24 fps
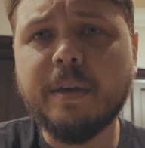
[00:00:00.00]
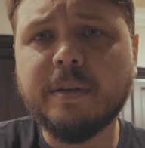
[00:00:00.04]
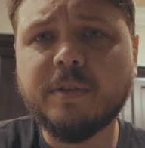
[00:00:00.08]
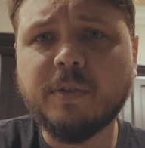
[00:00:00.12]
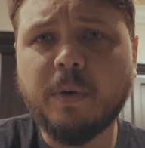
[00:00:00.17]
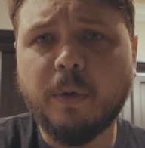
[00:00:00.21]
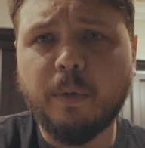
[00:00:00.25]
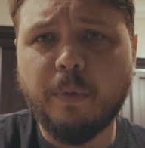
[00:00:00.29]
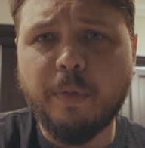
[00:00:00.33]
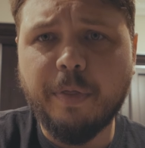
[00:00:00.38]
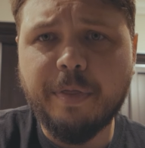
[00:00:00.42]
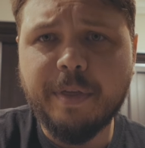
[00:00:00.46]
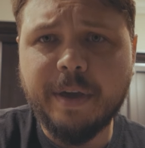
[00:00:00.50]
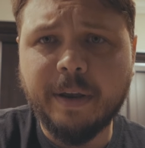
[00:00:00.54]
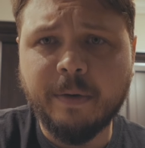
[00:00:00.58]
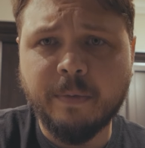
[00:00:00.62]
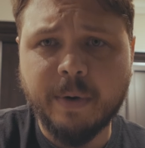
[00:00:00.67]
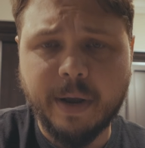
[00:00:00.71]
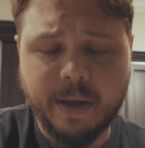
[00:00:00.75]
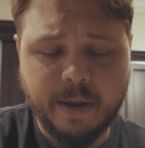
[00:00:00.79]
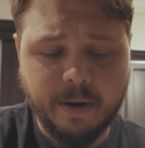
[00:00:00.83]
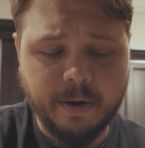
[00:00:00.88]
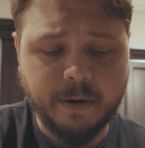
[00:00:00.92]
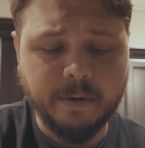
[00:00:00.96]
whole thing
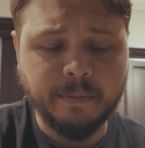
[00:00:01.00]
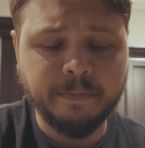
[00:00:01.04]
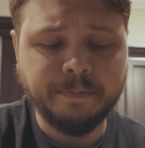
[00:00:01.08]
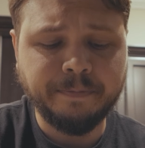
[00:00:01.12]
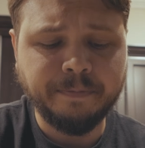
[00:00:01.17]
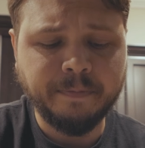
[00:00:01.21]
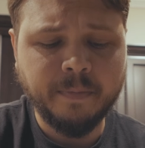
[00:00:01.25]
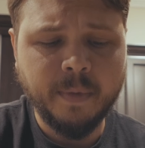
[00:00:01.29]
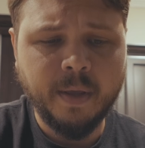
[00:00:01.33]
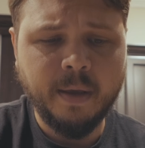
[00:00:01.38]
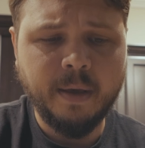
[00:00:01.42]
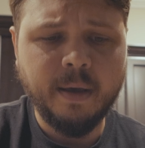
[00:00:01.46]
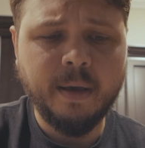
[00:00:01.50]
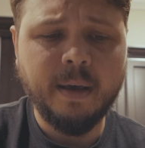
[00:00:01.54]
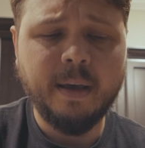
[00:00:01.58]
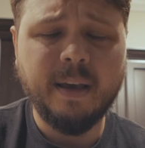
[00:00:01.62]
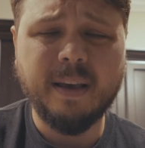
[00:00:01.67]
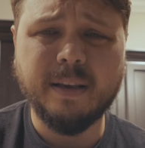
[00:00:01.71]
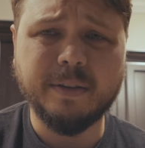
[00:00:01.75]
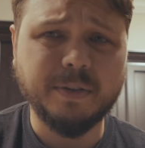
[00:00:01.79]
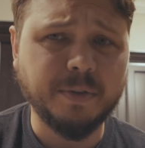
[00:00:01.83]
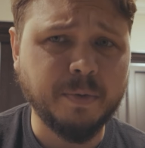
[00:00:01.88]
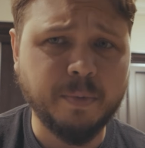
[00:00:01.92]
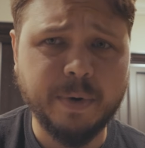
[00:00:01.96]
right here
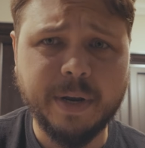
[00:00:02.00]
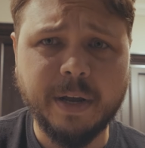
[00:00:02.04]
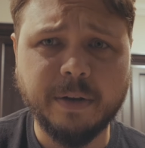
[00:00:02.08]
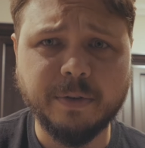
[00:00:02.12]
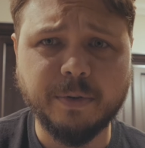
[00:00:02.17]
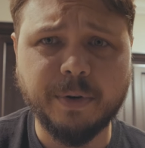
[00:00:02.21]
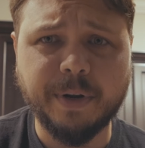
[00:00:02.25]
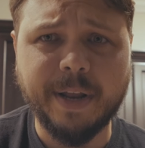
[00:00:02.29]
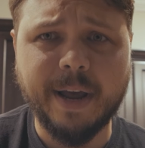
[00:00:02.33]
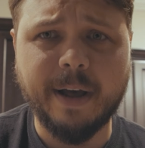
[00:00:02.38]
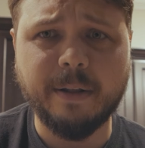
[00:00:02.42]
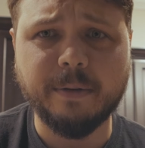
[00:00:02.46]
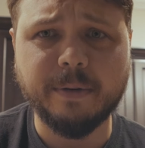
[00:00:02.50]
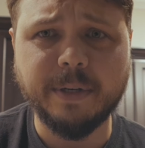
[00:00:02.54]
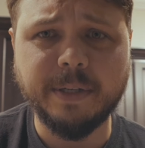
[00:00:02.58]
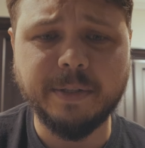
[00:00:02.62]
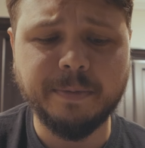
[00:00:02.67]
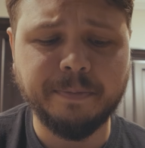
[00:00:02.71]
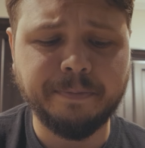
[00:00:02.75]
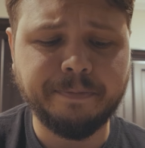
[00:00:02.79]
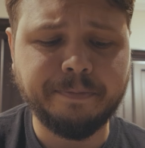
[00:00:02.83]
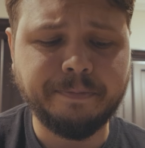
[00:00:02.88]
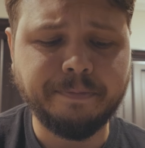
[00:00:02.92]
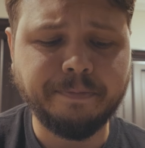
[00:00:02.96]
is 300 calories,
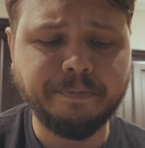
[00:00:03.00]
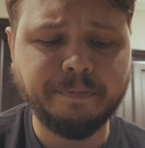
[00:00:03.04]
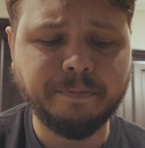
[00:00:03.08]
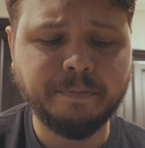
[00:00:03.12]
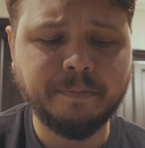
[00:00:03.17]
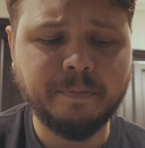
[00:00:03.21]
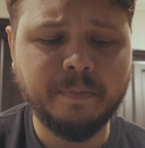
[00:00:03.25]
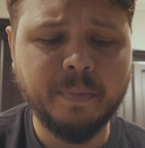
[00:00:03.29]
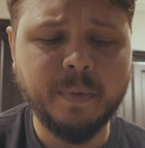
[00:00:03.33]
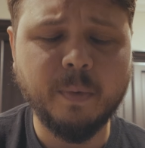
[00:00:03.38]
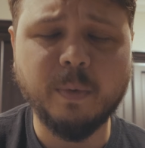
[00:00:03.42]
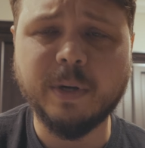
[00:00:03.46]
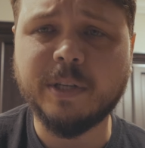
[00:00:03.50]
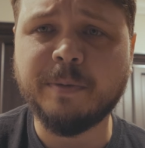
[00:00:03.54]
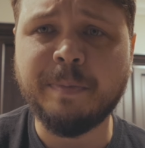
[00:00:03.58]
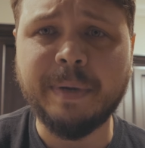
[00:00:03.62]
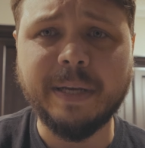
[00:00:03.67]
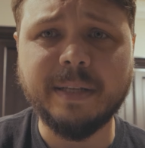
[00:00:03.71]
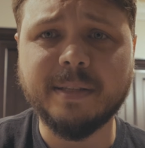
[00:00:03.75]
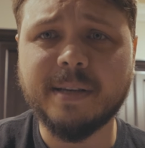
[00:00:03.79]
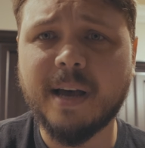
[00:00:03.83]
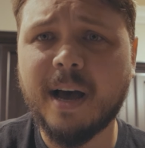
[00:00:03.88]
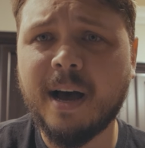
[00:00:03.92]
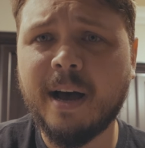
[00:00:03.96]
which
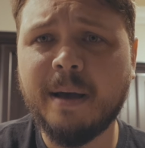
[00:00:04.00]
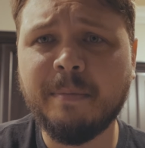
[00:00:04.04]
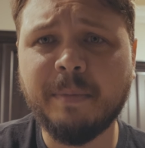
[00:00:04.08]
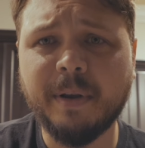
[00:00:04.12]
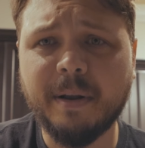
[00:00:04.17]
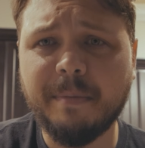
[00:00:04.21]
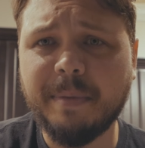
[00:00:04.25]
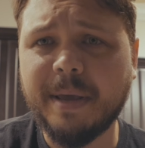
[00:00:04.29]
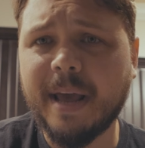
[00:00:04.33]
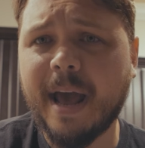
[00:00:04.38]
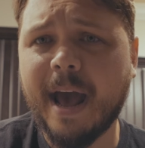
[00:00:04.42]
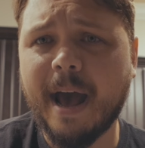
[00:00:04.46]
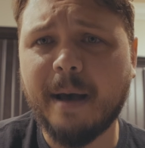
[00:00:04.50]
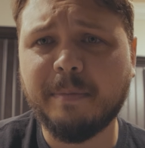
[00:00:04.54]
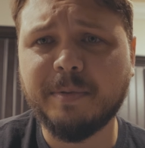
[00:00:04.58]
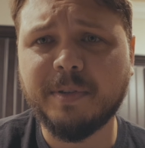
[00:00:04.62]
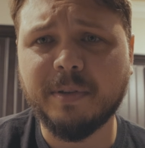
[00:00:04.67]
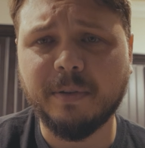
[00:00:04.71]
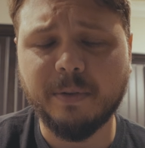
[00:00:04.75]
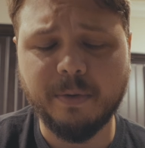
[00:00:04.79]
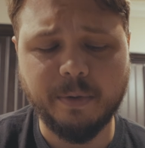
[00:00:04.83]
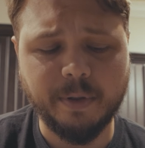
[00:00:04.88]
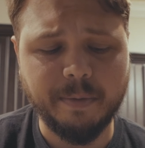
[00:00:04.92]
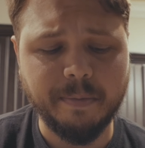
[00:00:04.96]
means I'm gonna be
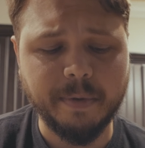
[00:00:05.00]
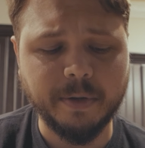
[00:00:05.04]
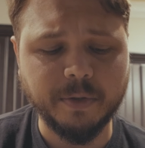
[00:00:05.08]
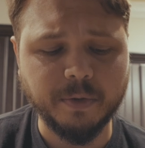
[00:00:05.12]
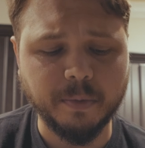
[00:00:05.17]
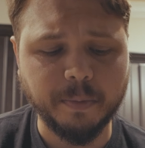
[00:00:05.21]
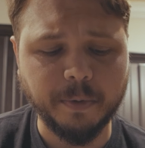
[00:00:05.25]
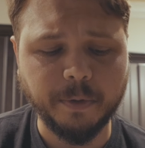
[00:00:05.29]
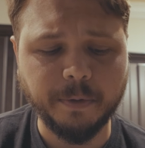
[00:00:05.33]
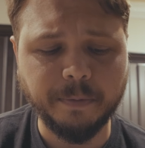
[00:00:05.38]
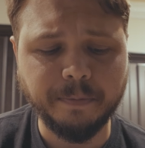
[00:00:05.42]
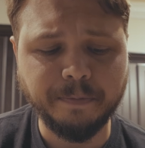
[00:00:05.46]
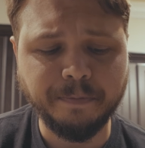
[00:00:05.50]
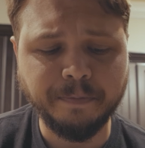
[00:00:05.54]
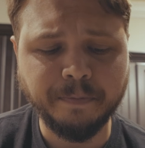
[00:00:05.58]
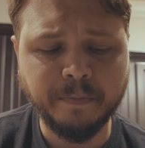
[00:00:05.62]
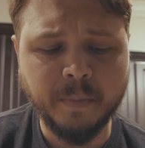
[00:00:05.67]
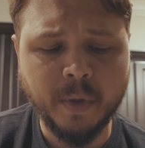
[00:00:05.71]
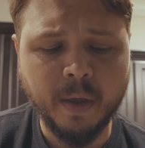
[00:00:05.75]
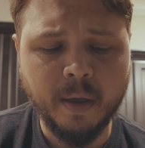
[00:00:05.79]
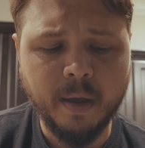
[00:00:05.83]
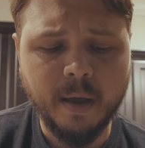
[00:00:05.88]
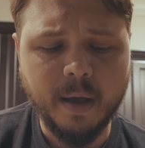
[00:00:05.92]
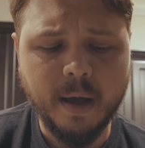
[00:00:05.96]
absolutely miserable.
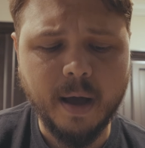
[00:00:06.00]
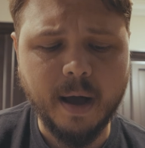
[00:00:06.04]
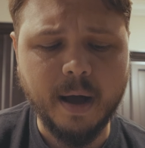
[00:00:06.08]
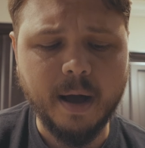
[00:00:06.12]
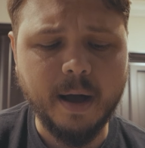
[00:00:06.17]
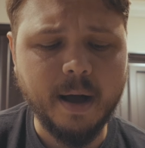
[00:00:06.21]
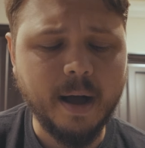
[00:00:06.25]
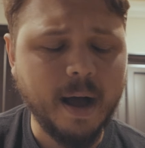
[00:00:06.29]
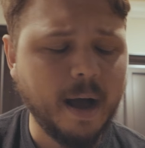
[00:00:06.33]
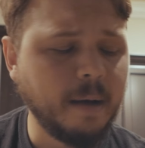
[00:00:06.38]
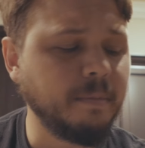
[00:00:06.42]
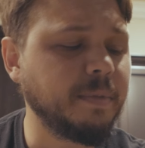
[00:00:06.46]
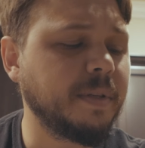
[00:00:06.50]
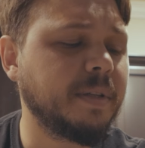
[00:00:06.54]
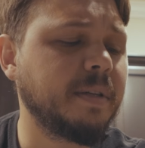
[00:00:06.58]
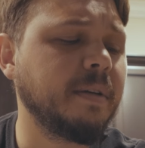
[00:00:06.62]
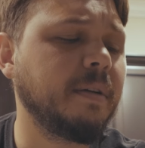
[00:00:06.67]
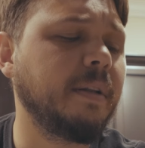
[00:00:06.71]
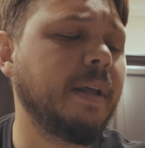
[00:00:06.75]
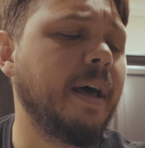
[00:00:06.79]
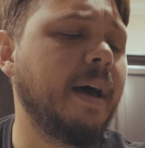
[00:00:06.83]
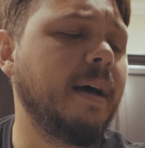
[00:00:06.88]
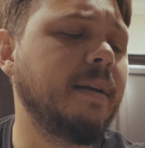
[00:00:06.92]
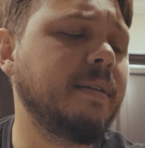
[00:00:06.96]
I'm
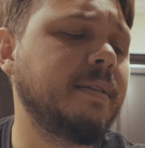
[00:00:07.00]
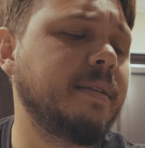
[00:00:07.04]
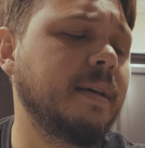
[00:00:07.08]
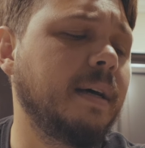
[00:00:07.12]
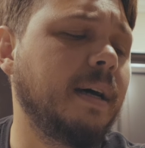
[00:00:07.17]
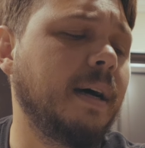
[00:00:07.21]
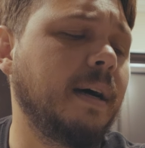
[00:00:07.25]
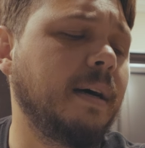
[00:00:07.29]
still at